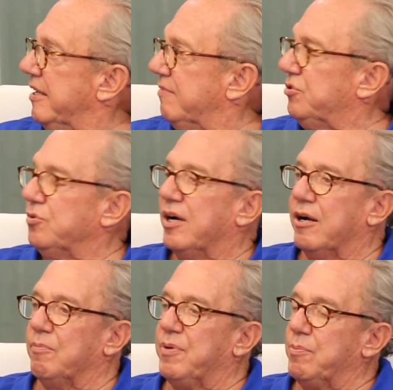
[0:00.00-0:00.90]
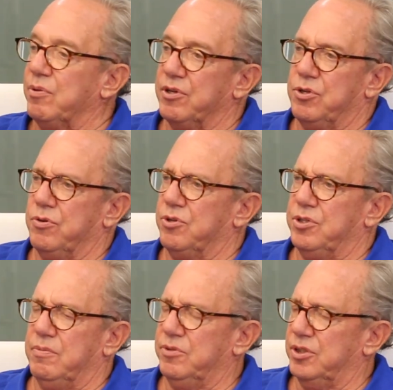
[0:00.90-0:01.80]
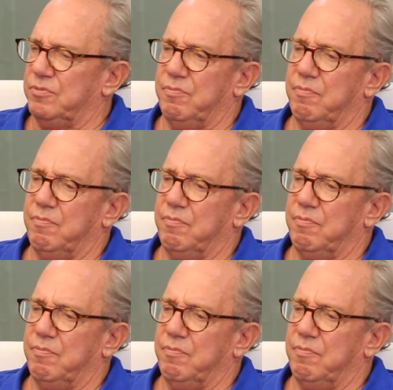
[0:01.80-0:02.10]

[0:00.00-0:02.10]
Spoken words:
have 2 hired people that do just